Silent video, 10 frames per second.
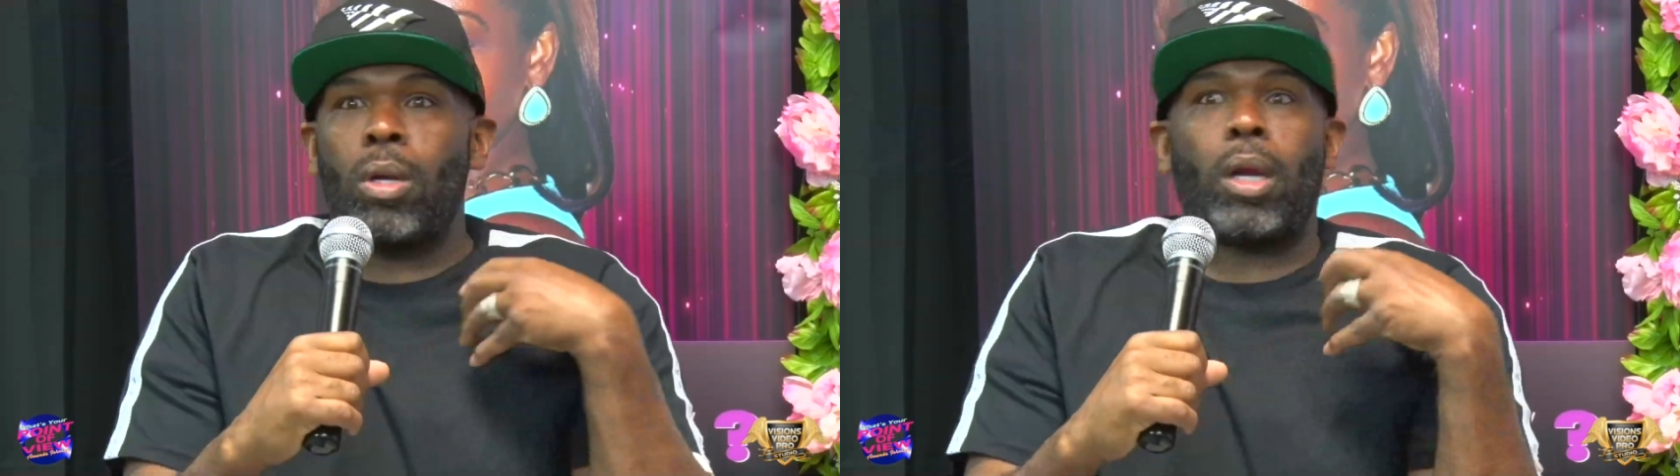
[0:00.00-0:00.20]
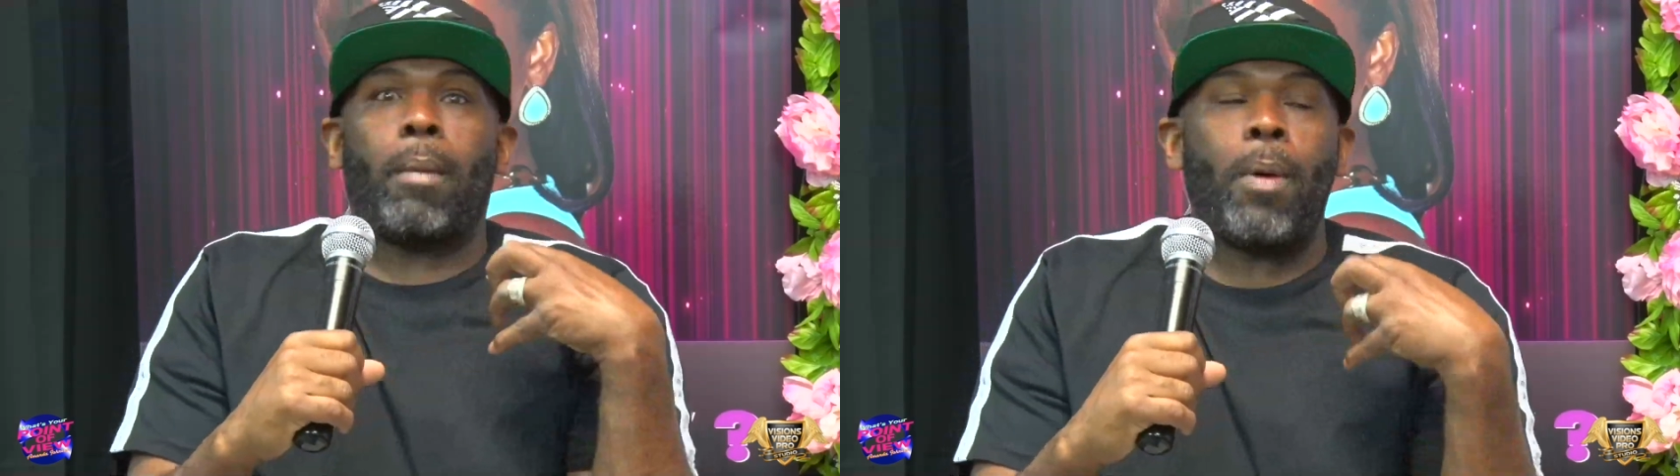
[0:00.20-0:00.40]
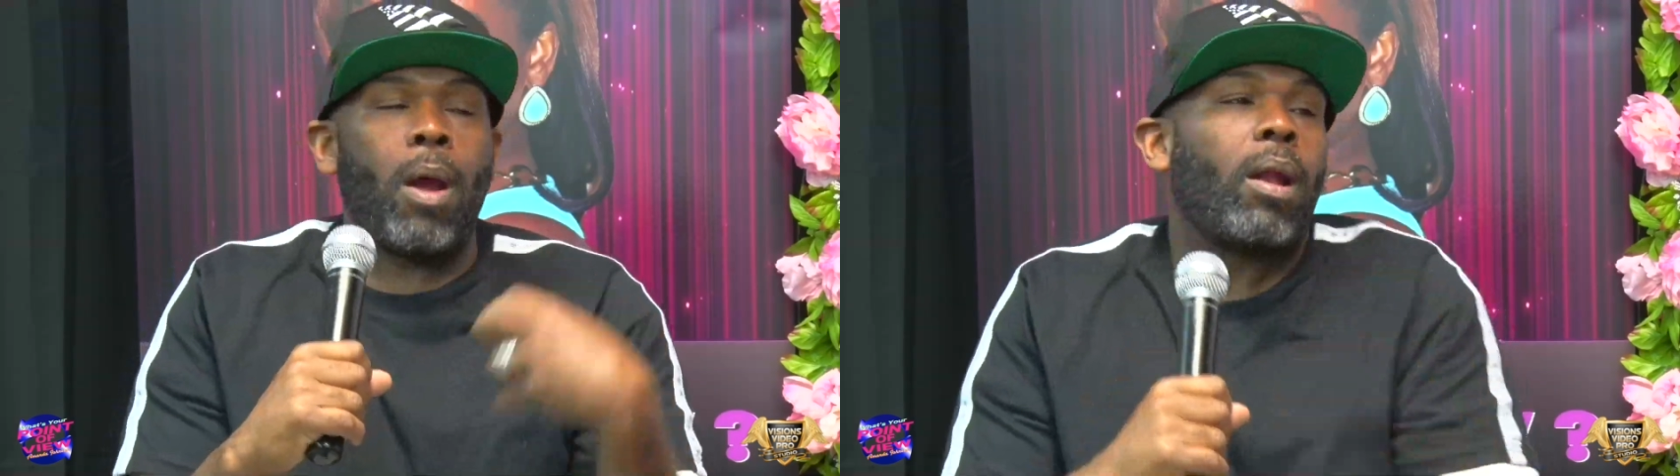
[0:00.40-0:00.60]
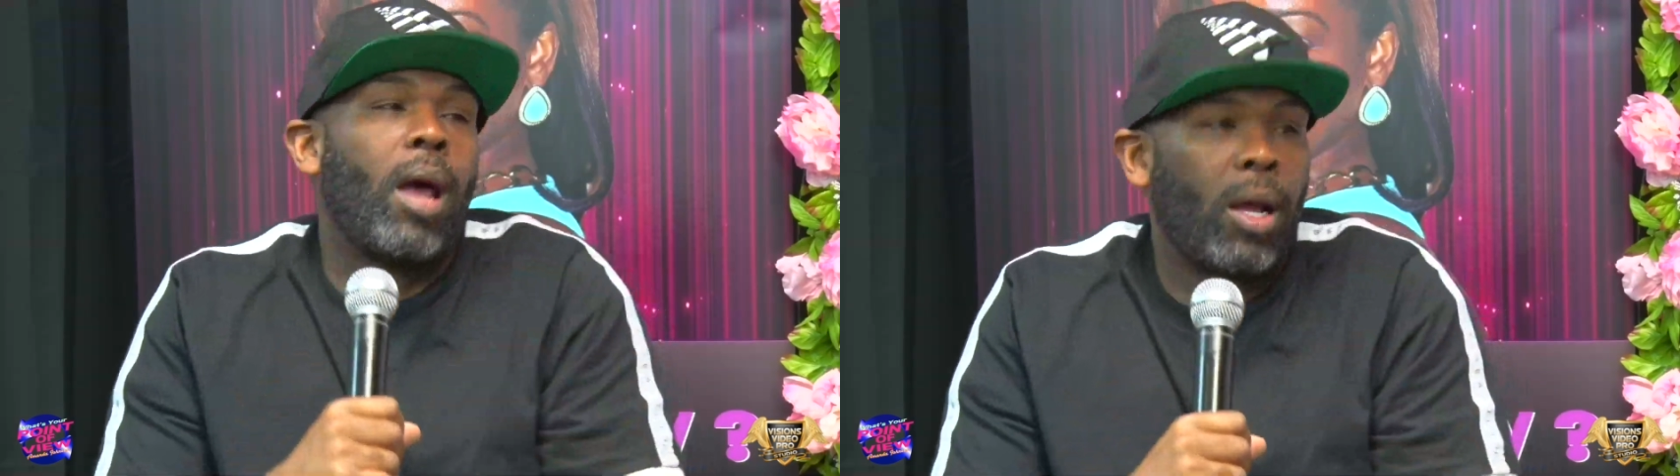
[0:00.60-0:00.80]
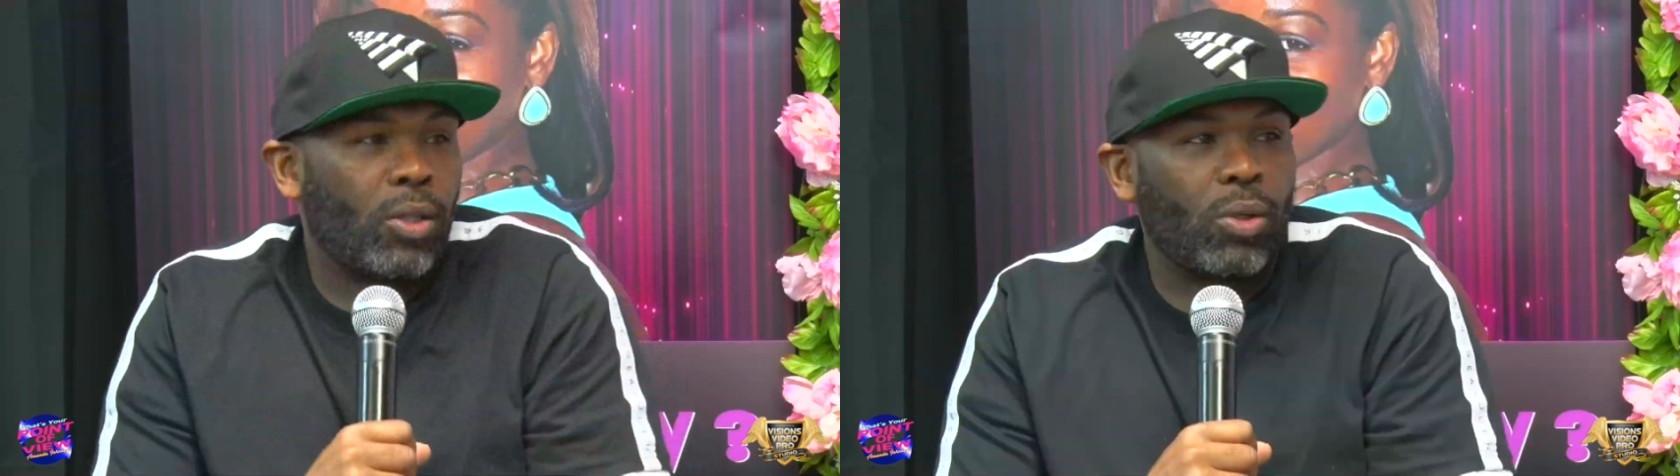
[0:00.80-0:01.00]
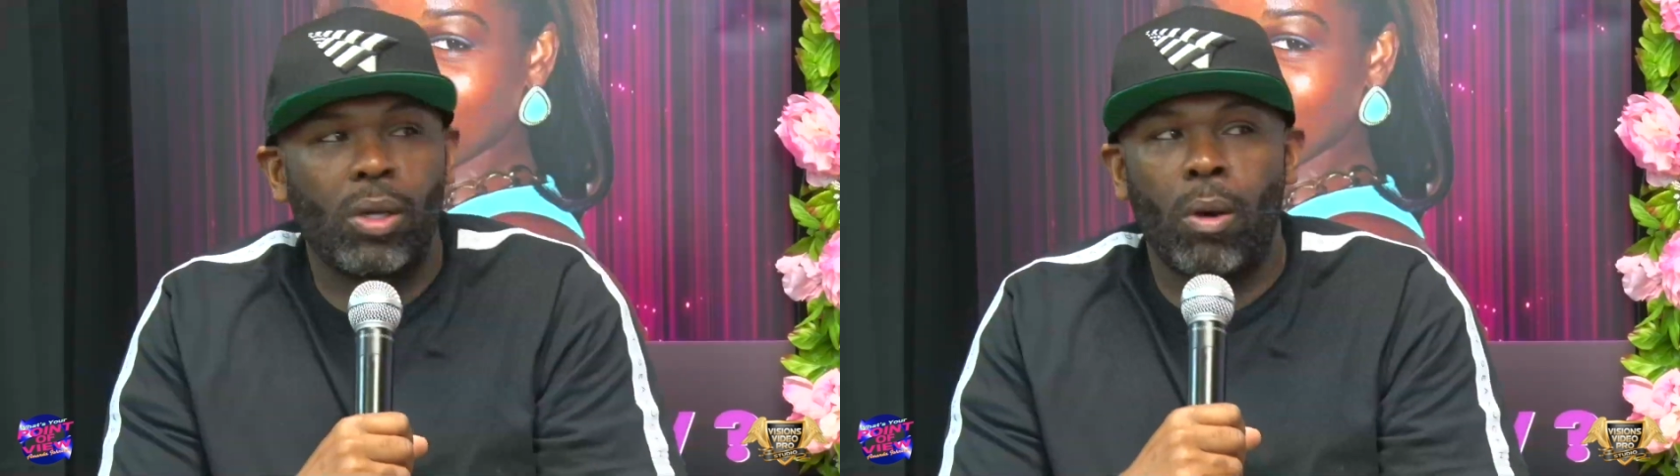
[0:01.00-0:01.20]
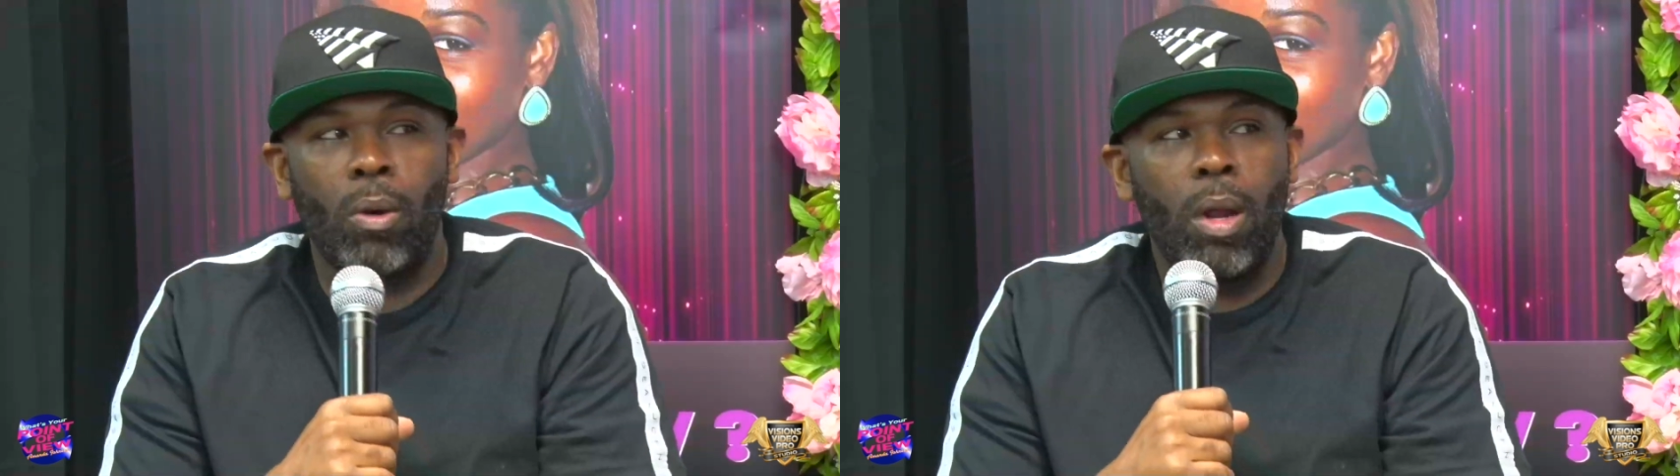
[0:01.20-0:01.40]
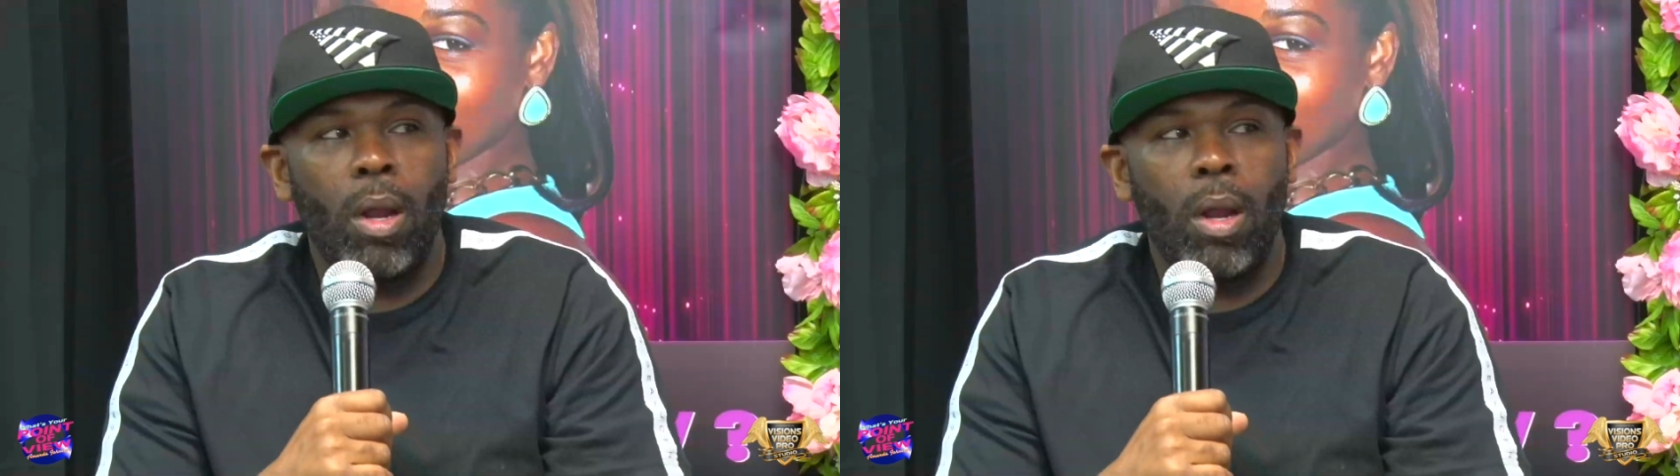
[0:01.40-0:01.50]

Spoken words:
and it can paralyze you. So